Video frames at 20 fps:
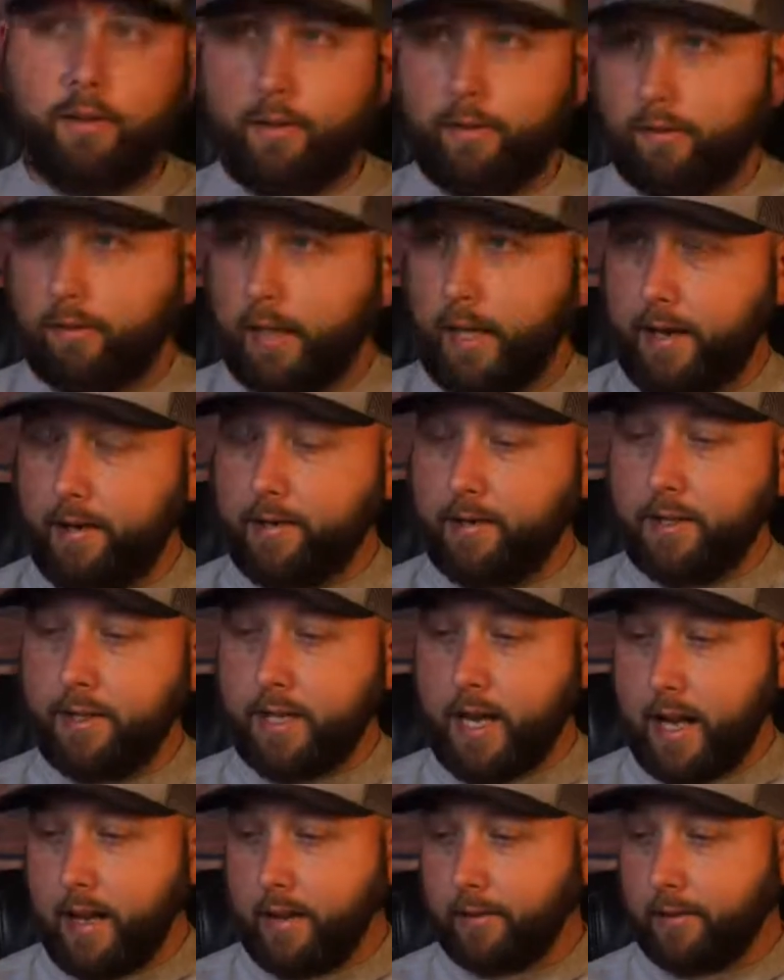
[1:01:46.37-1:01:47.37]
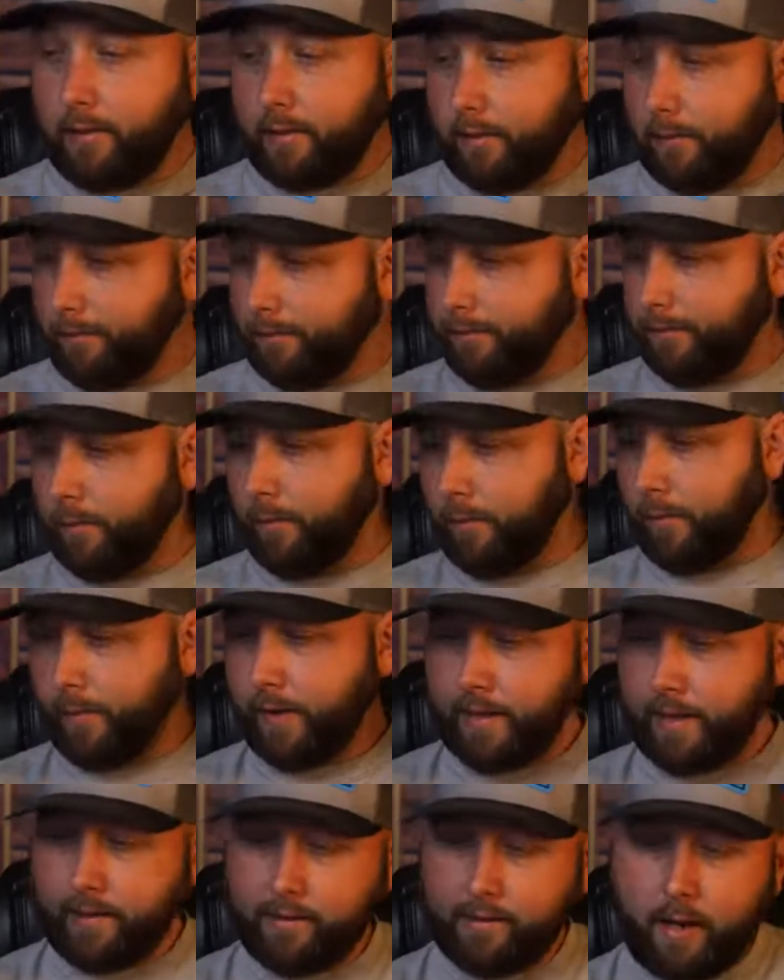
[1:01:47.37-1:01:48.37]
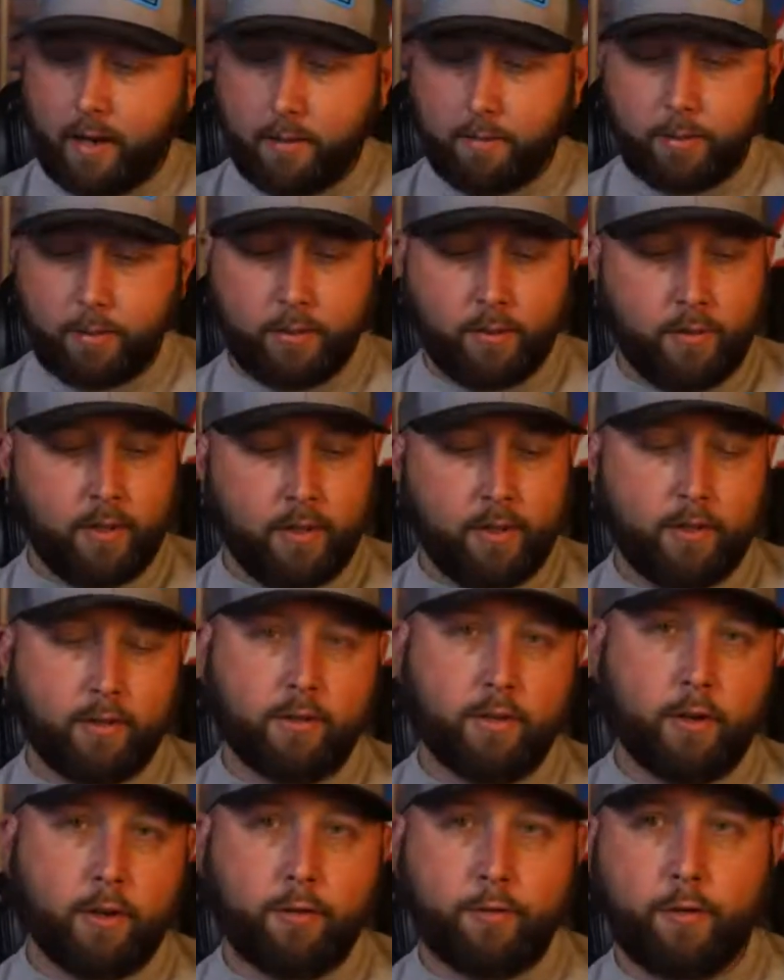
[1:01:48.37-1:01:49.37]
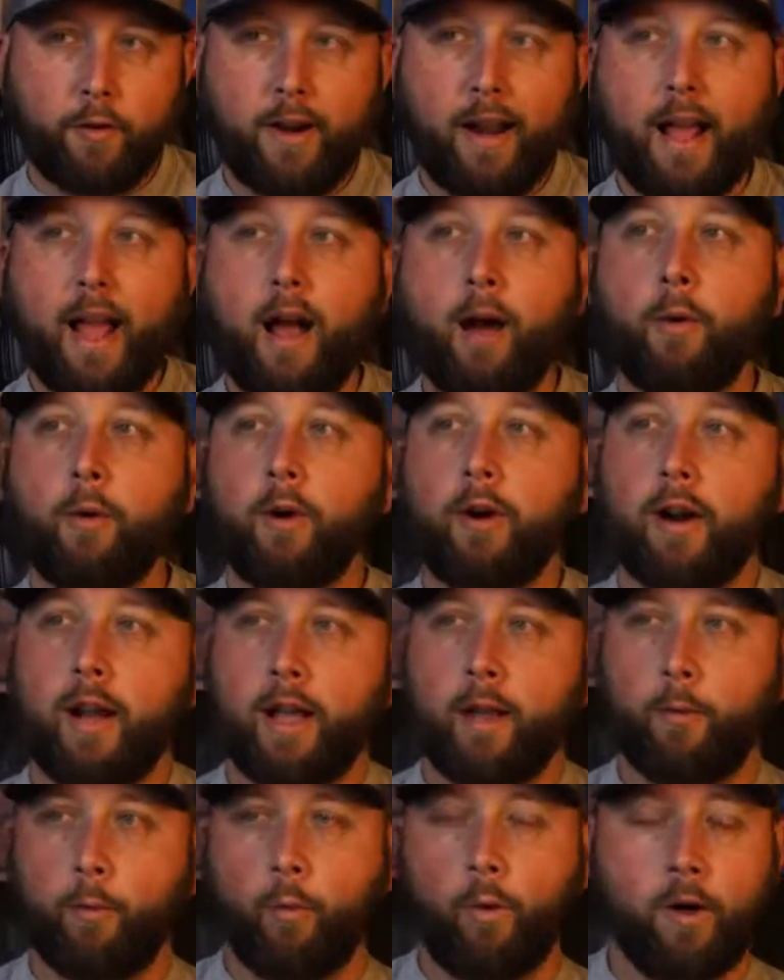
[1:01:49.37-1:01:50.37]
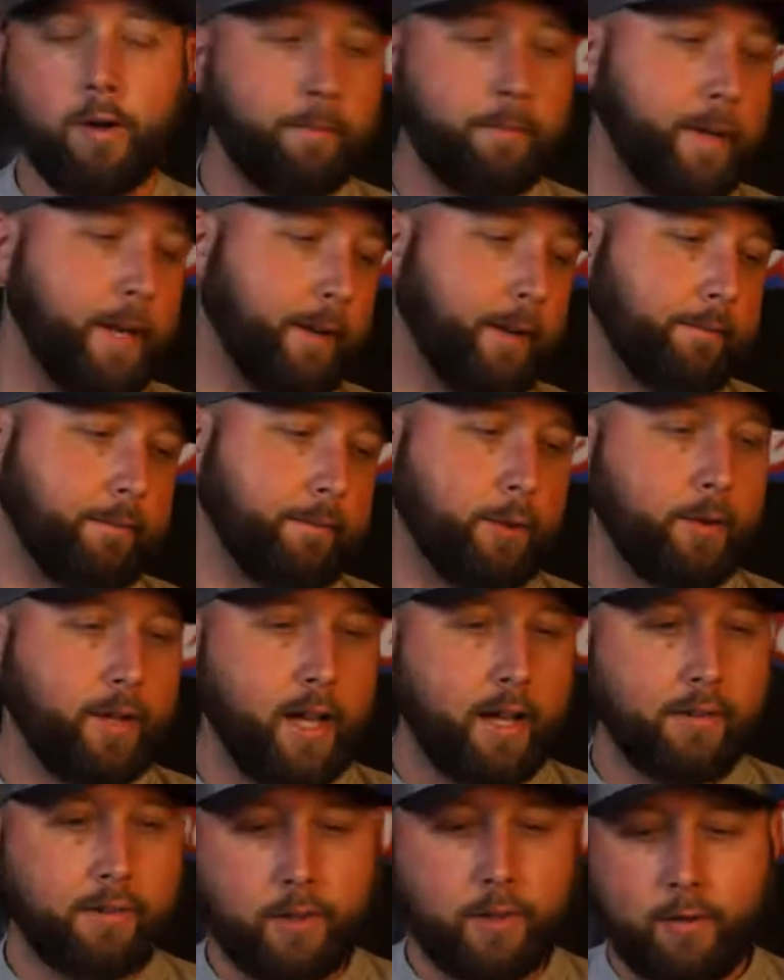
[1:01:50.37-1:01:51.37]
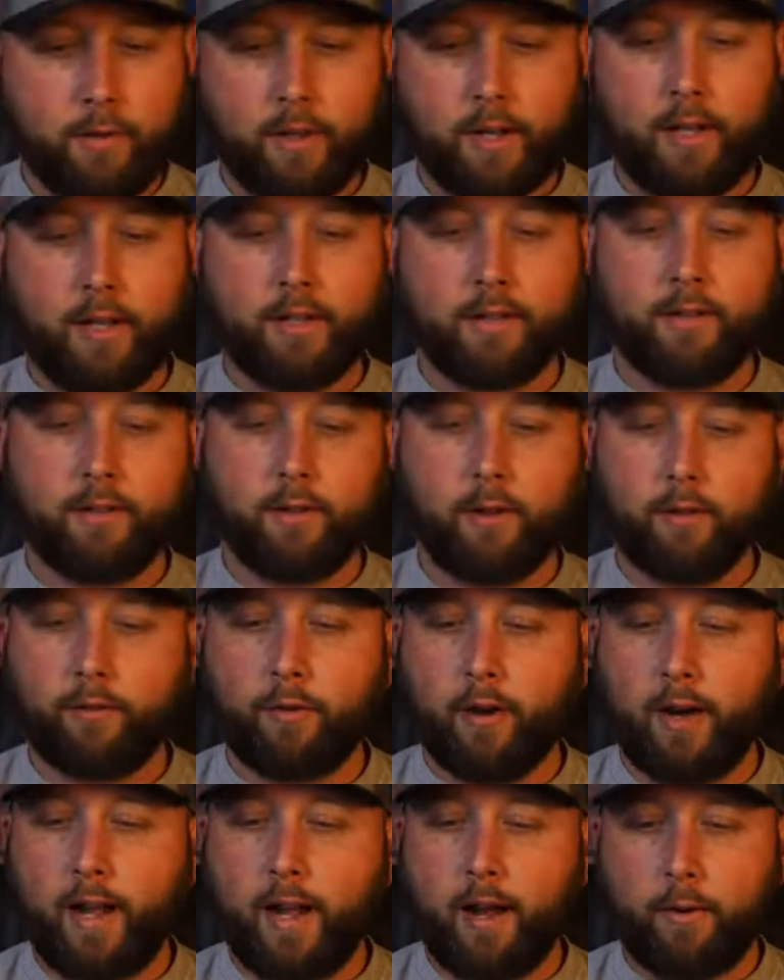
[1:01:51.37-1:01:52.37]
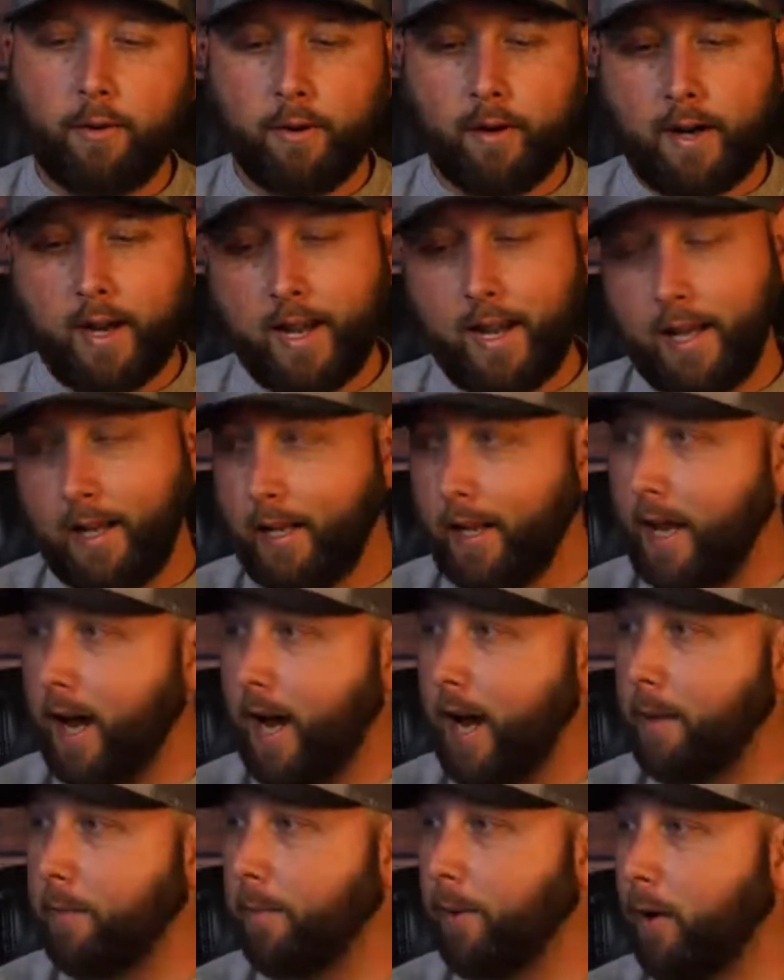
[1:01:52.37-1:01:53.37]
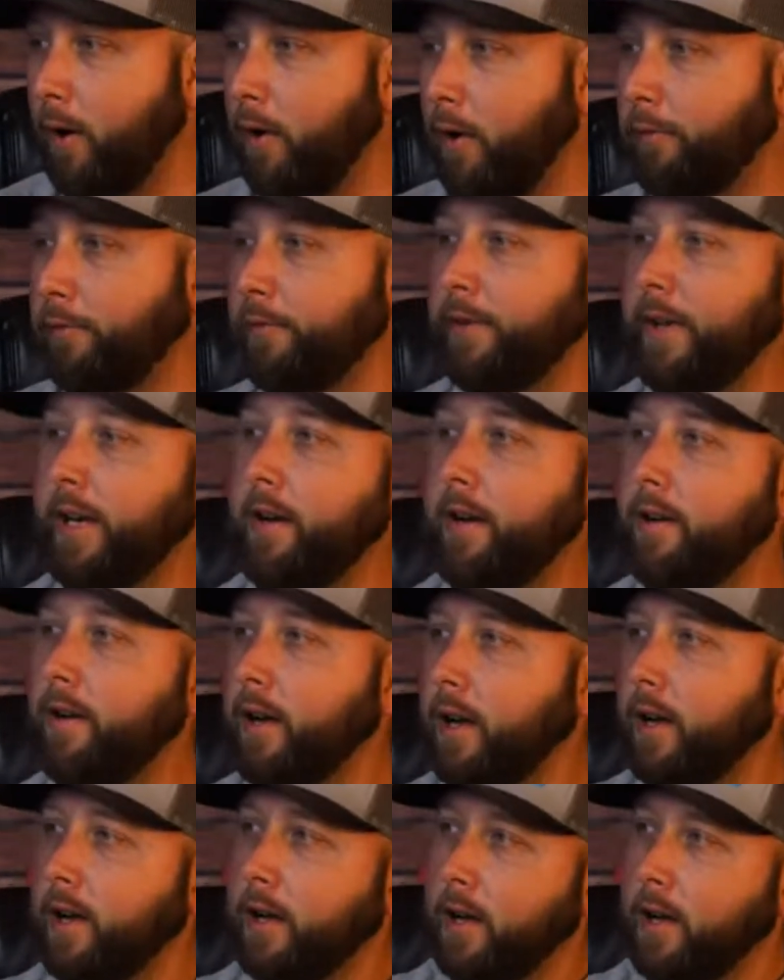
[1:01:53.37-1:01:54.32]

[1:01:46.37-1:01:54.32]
Ladies and gents, we've had this opportunity to talk for an hour and 1 minute. You guys know that I like to talk for an hour and hop off of here.